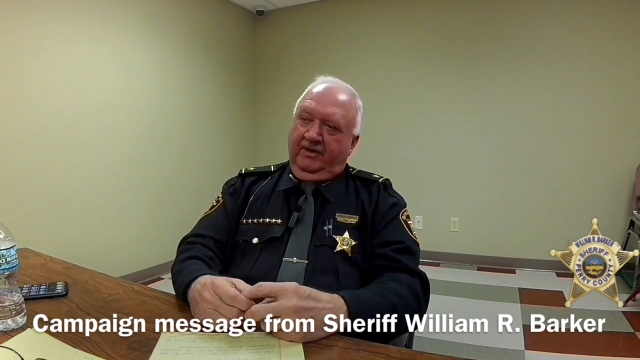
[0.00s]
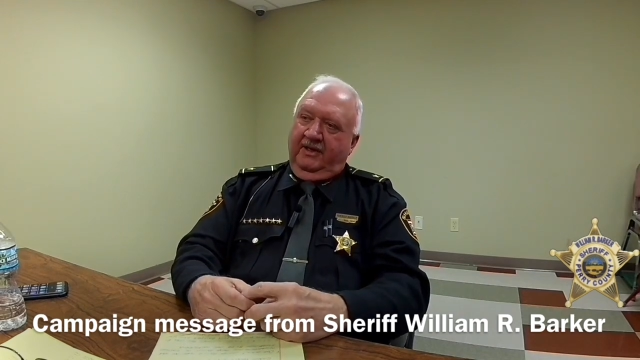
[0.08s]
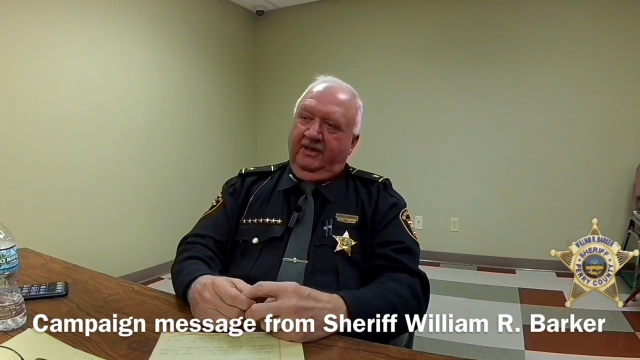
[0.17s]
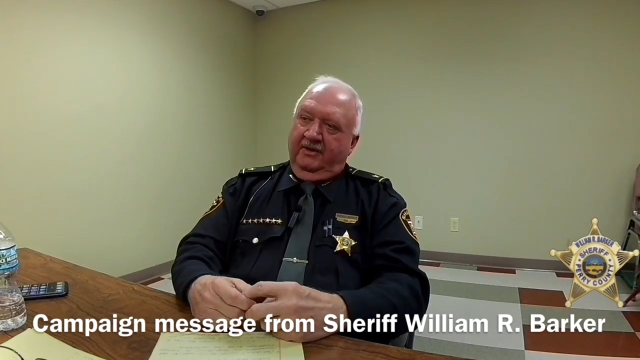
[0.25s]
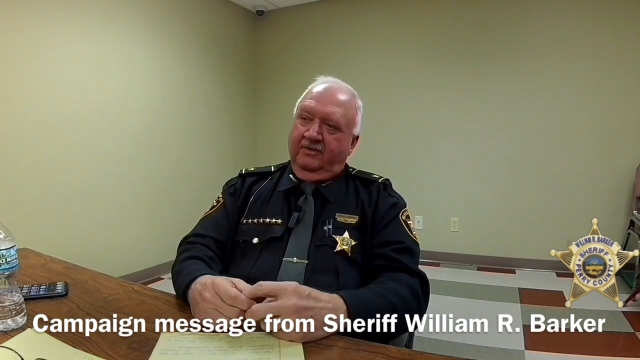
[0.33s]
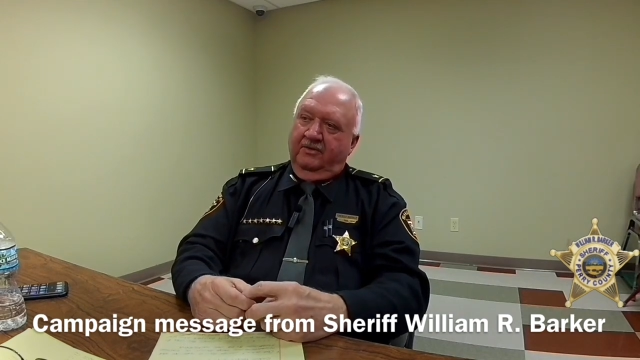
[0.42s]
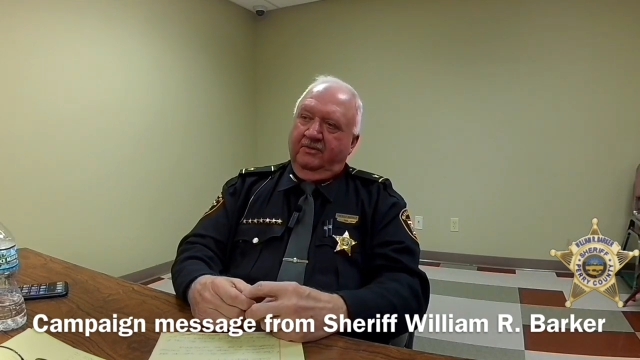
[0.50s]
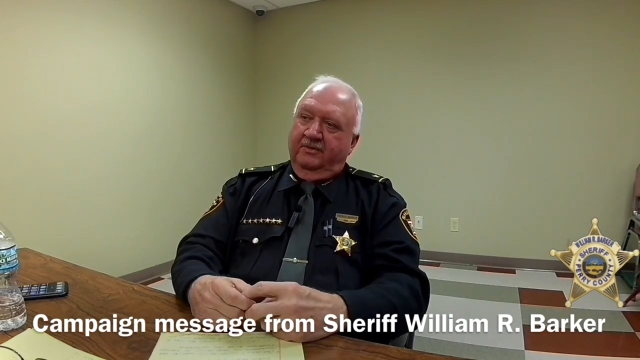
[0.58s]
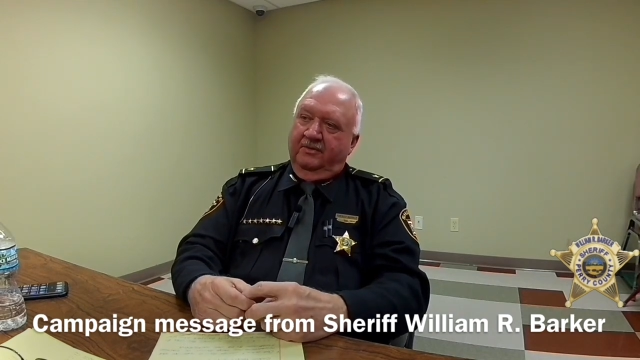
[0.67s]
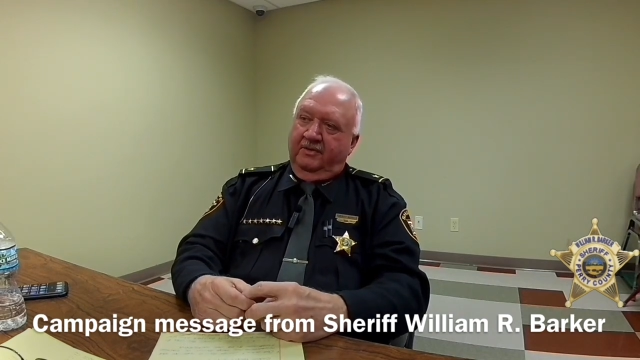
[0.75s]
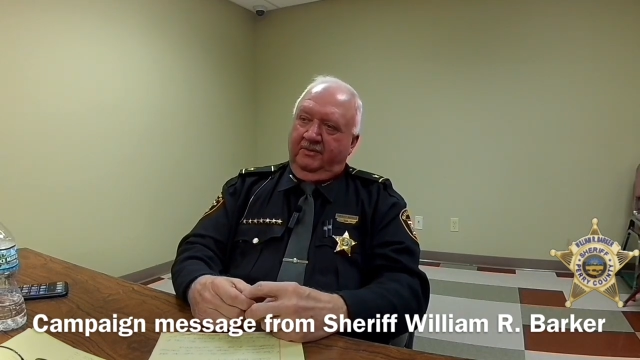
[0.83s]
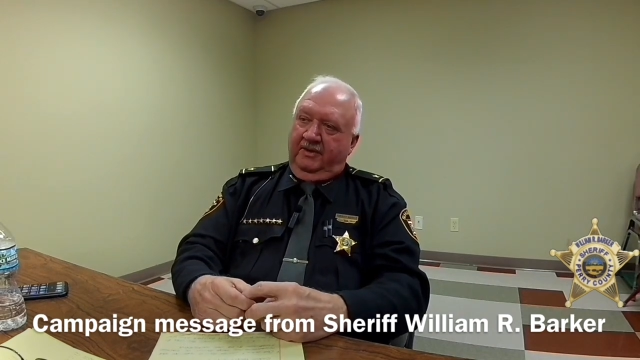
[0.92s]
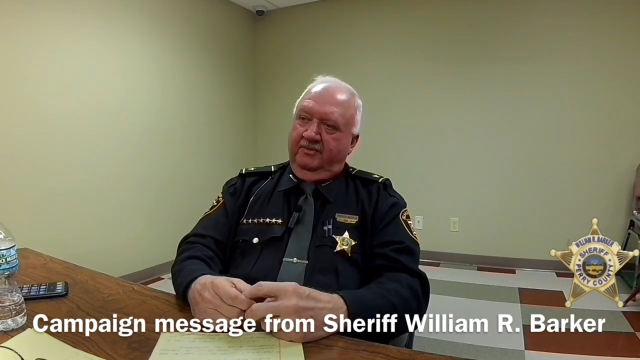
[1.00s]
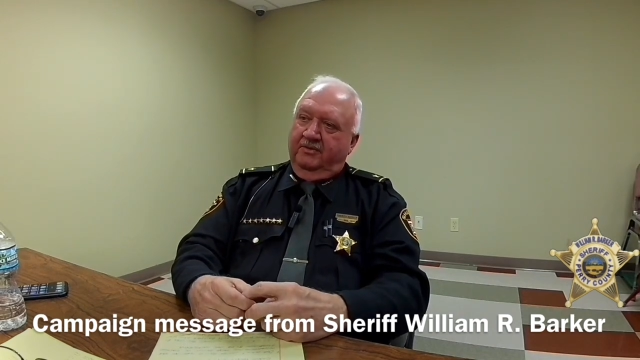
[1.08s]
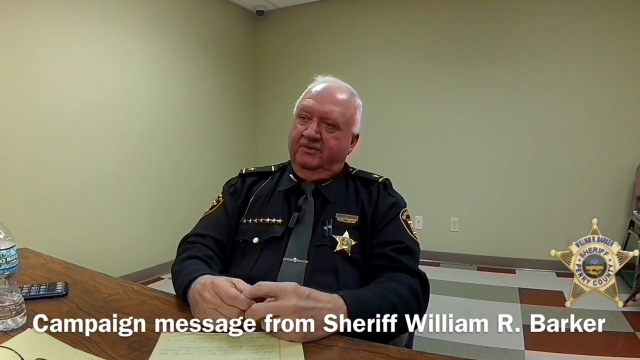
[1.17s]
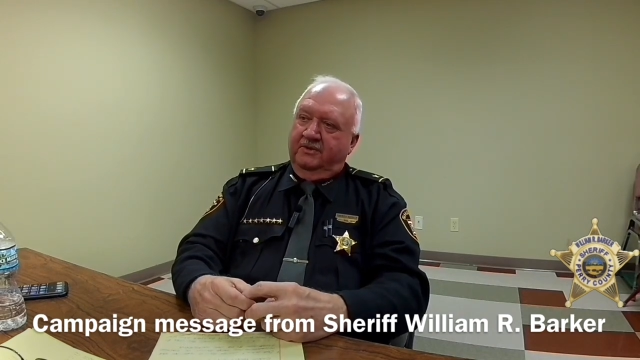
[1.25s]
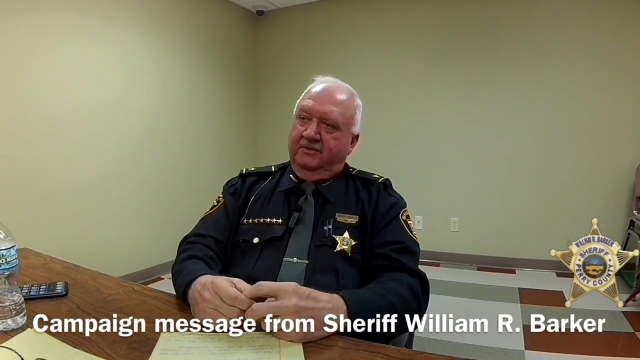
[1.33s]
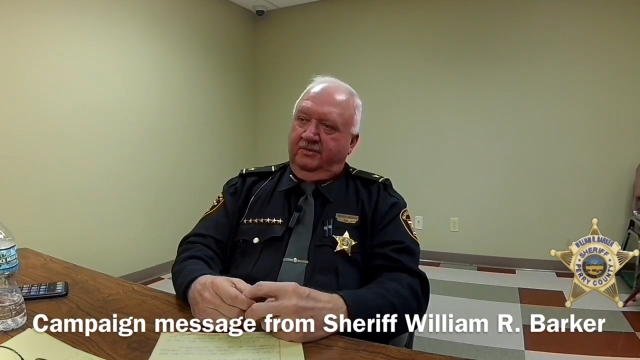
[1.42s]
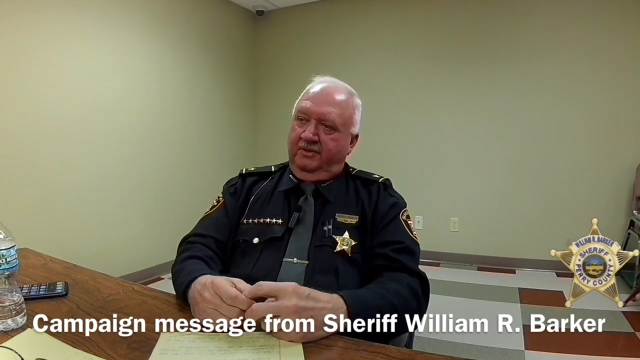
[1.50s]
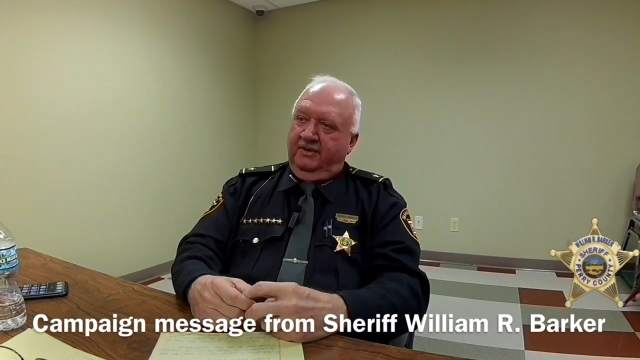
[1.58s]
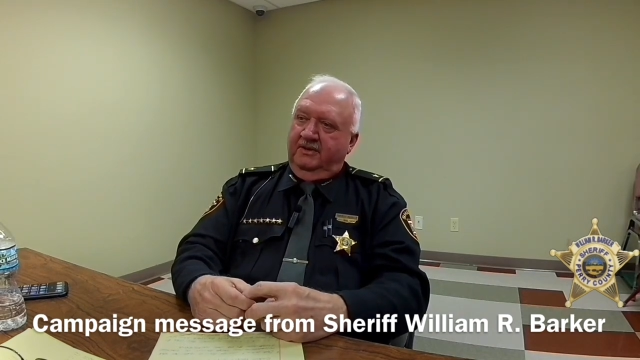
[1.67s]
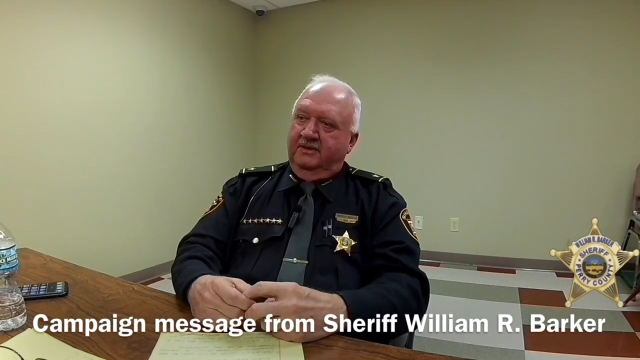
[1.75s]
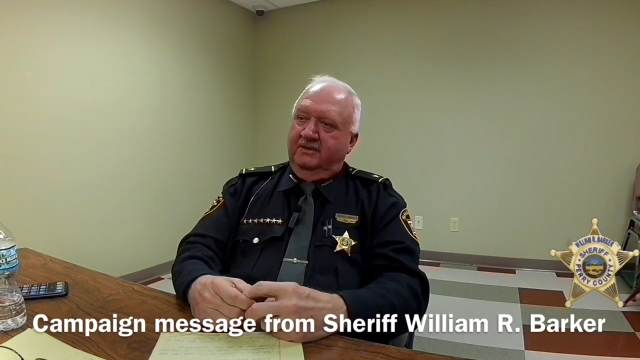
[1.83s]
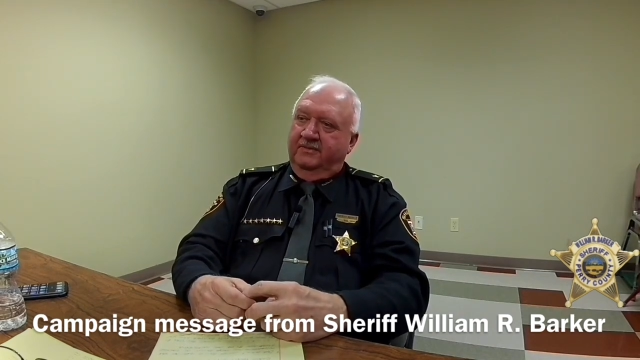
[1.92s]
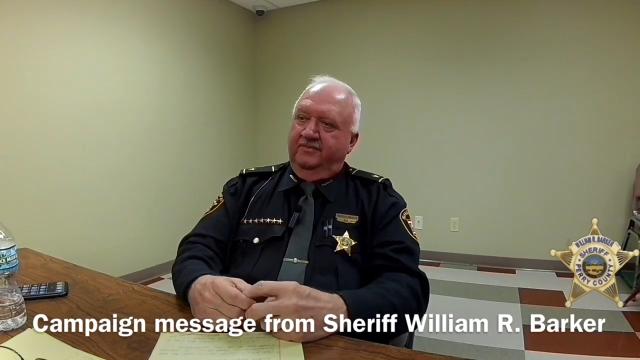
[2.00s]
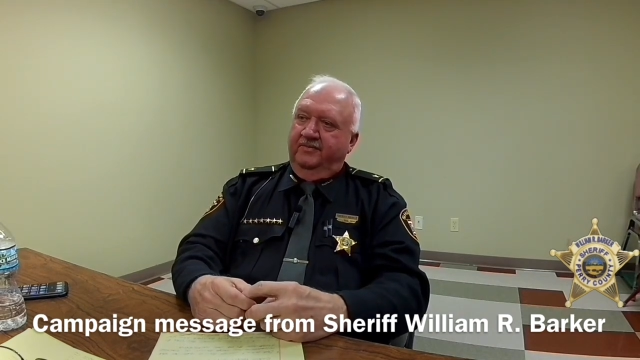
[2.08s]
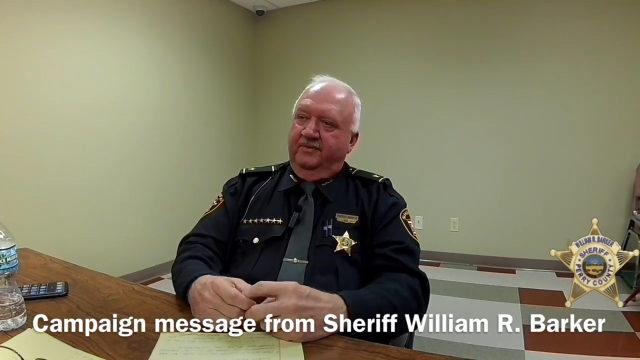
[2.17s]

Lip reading: handle the people's complaints